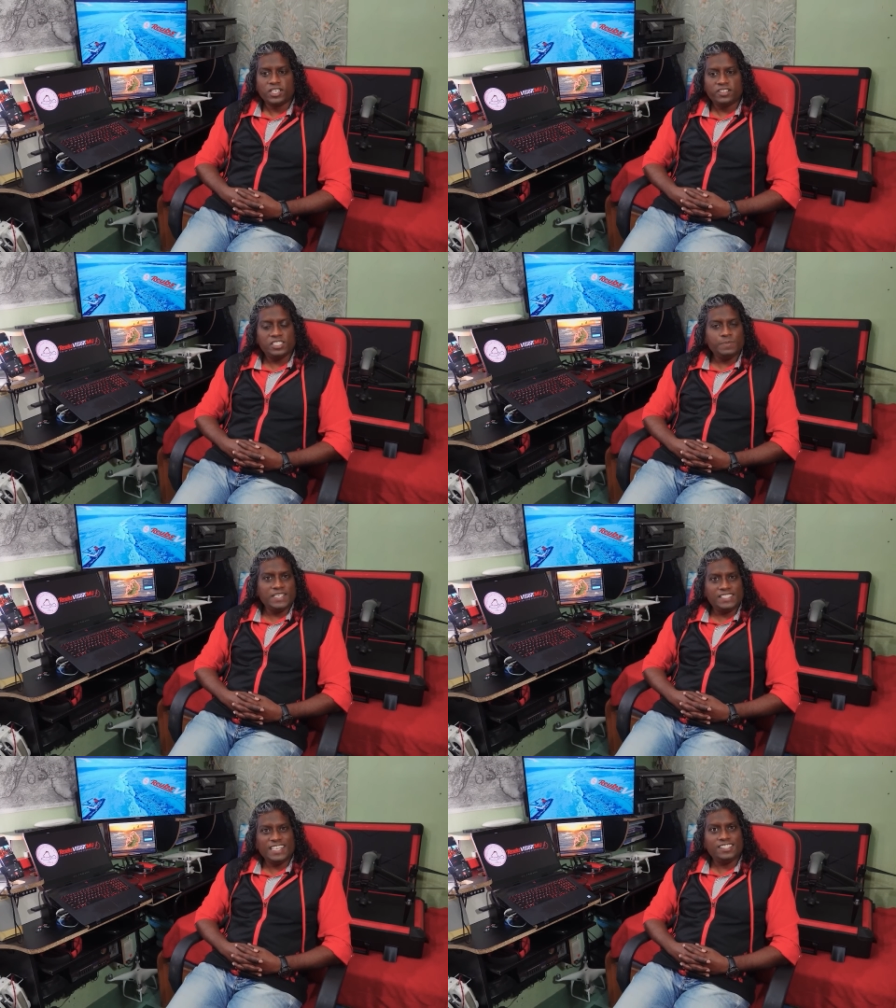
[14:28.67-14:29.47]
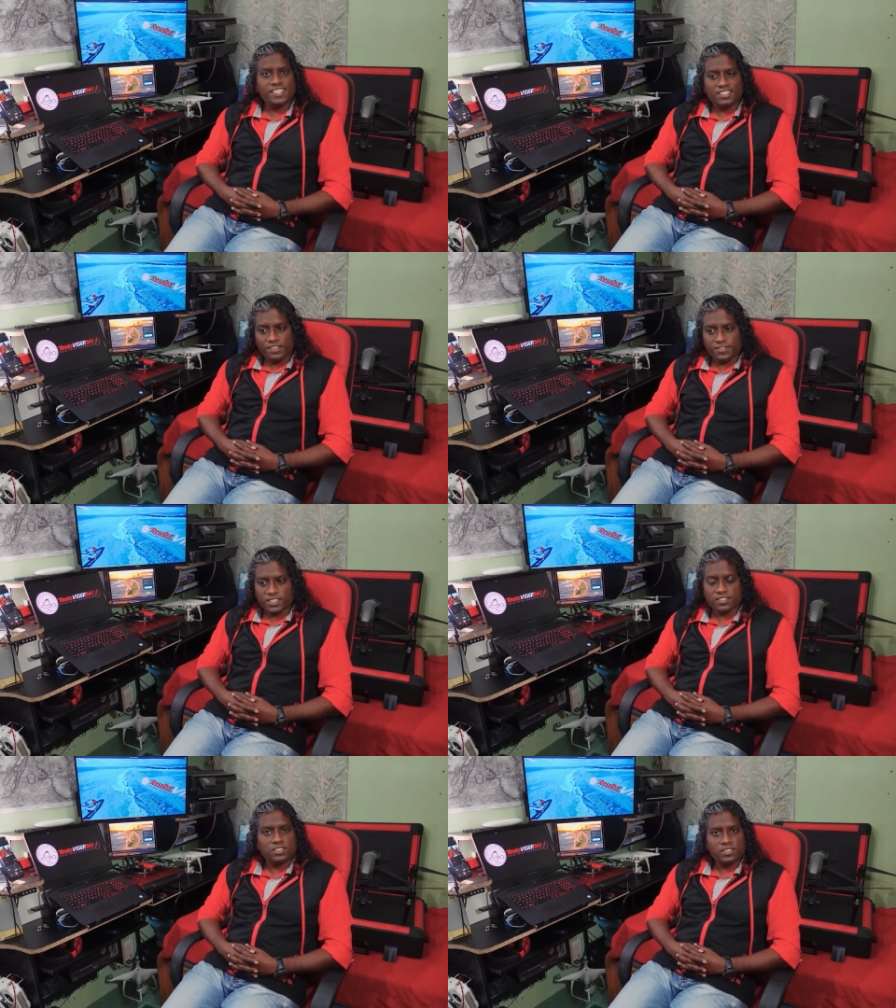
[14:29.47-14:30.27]
This means
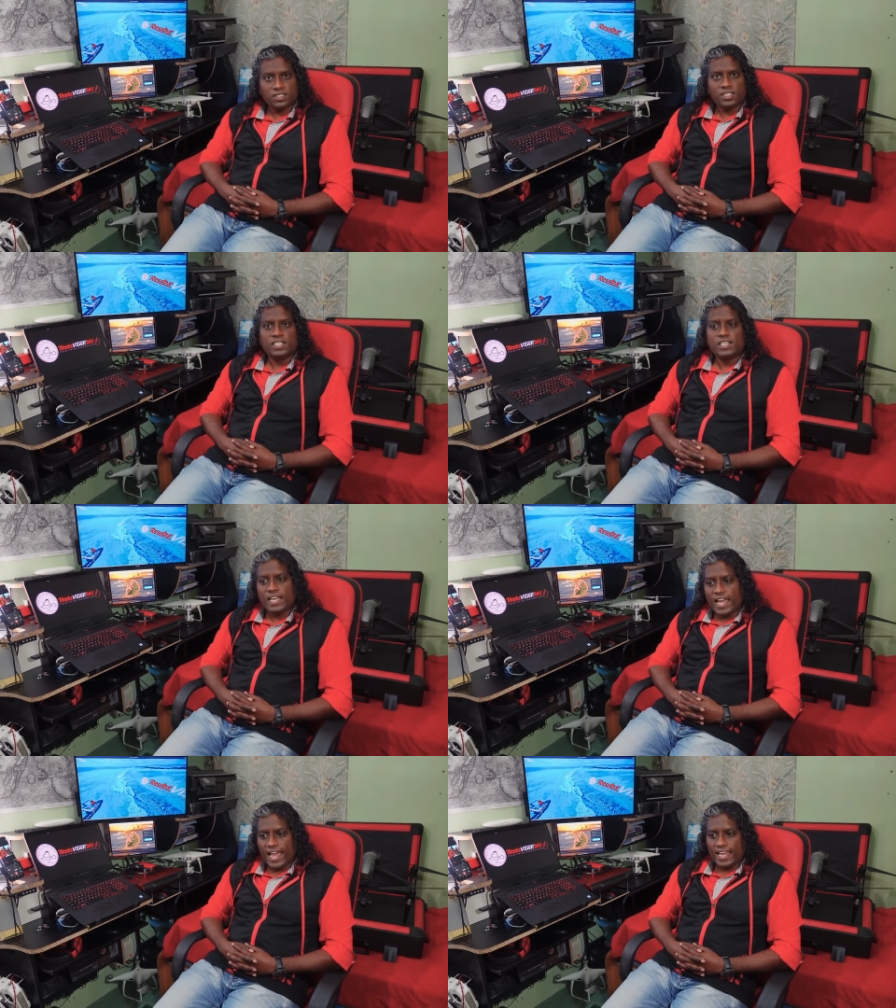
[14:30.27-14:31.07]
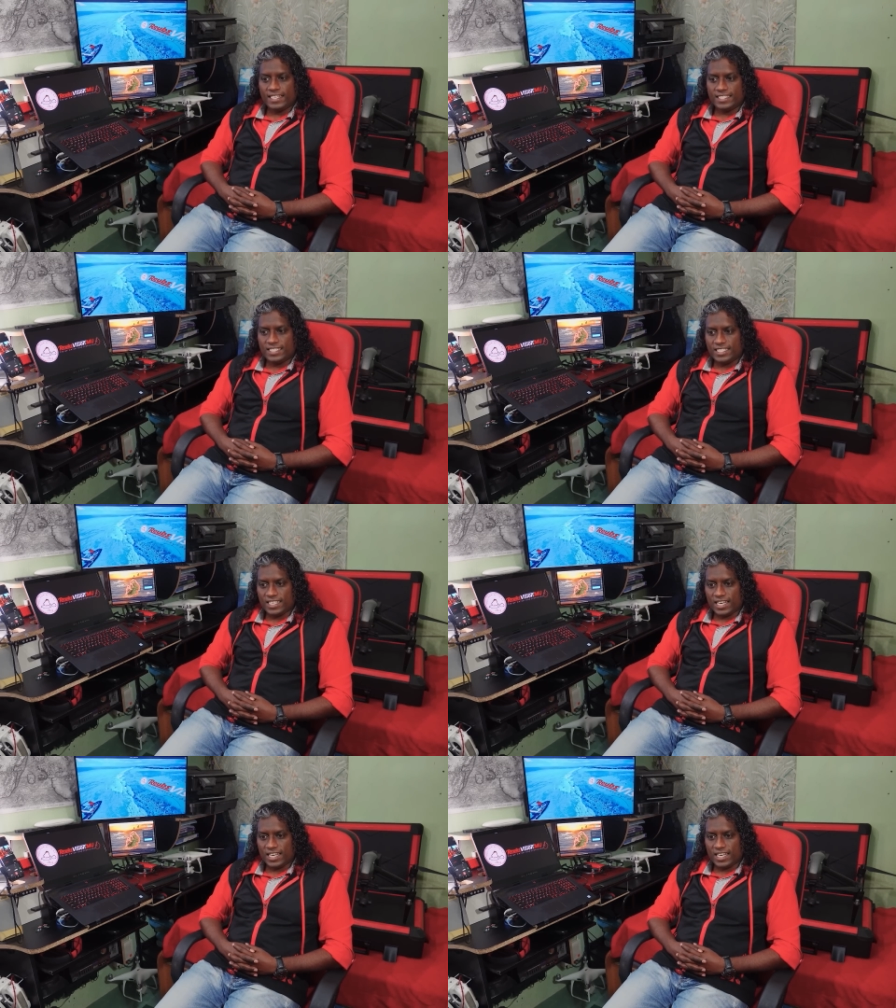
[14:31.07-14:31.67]
insignificant. And